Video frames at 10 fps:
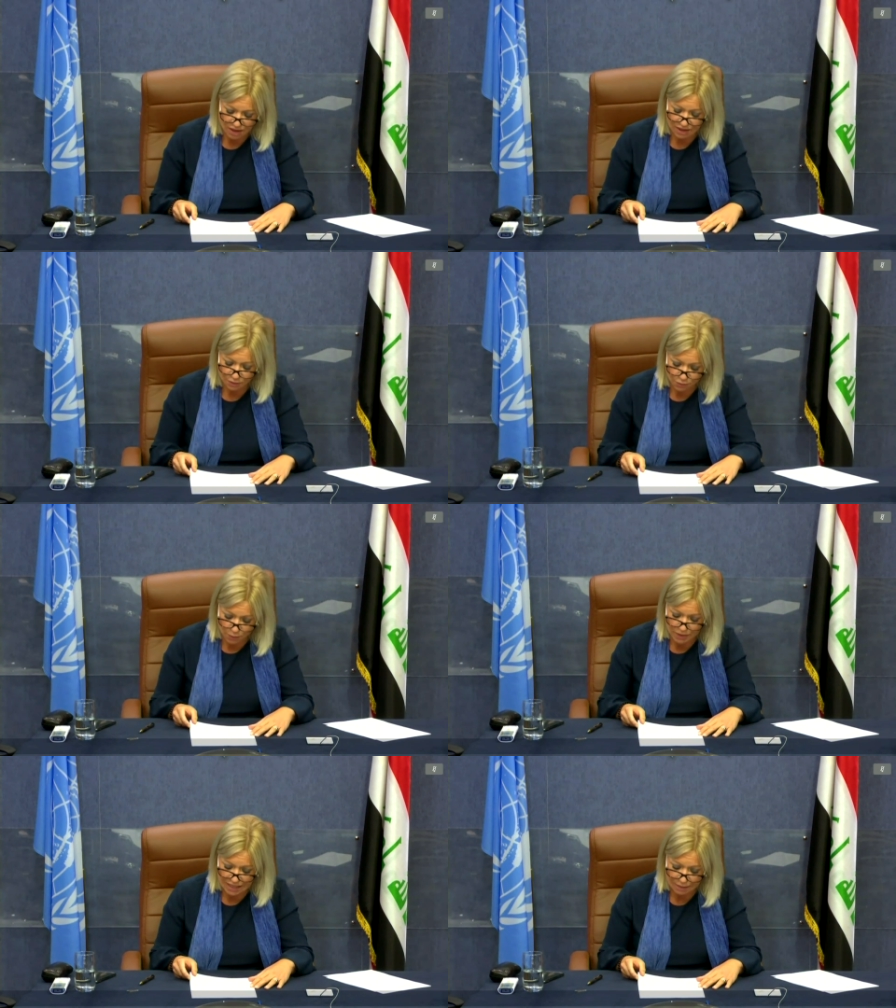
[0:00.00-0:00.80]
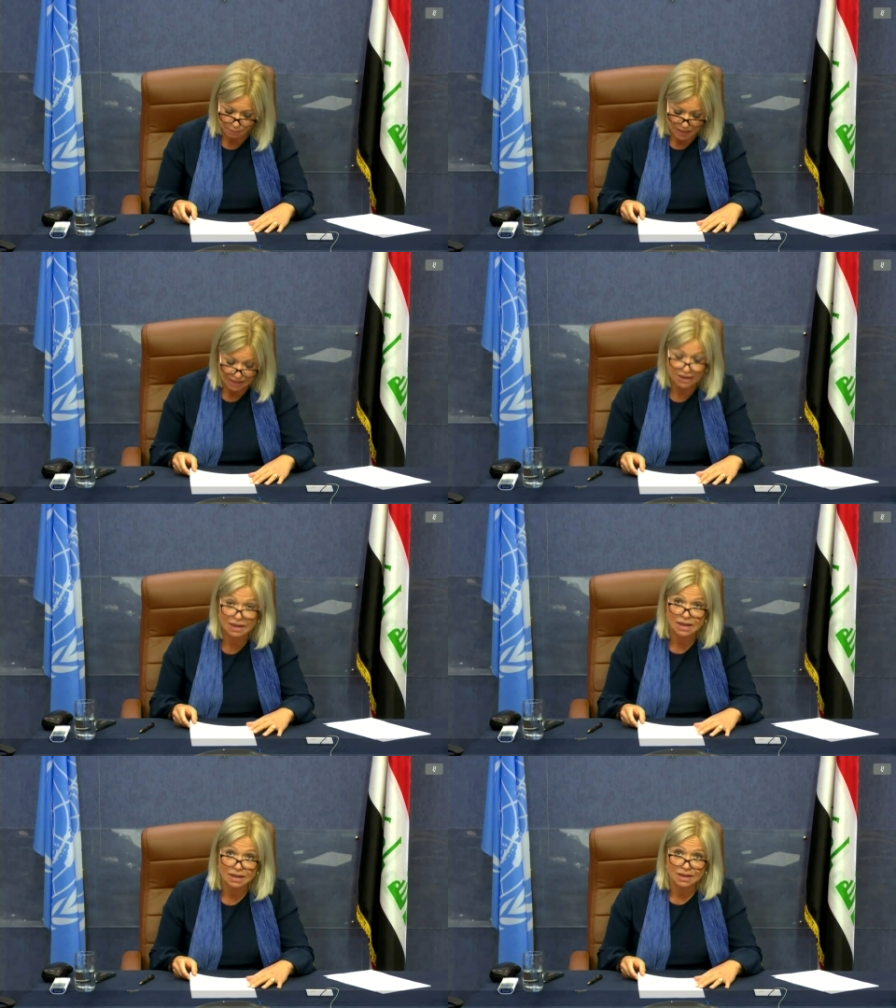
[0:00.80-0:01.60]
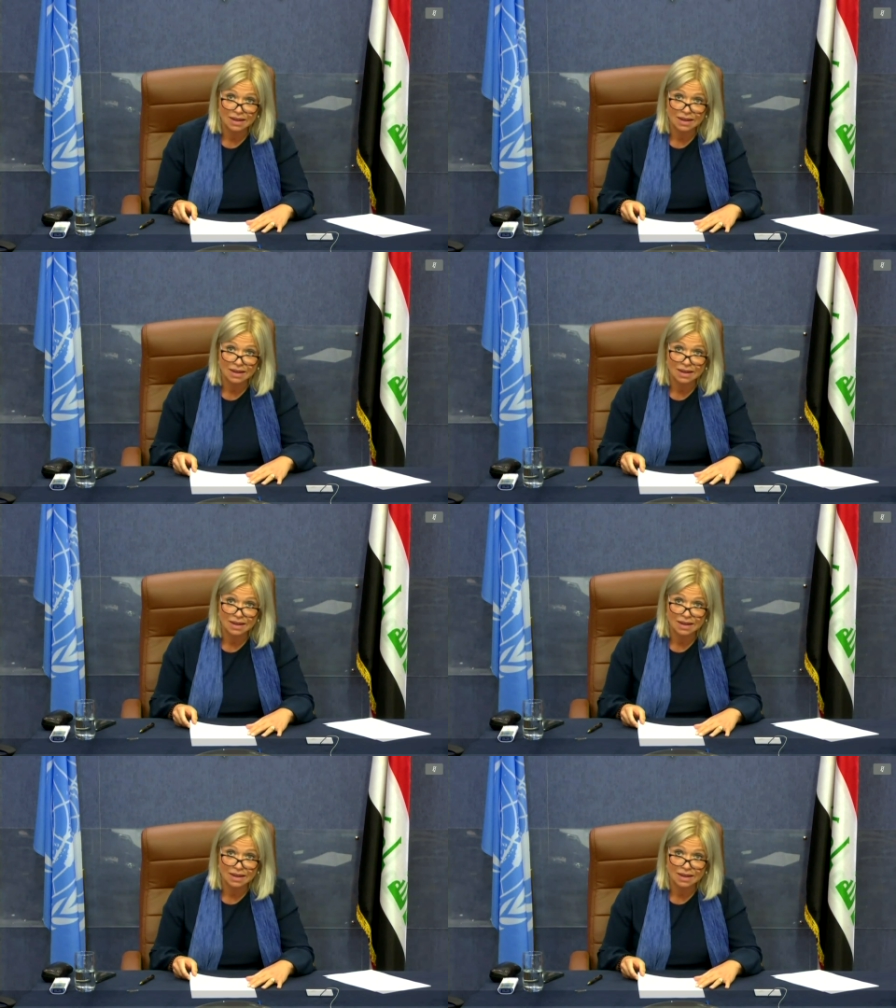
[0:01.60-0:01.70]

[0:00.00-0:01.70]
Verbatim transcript: Iraqi women and men,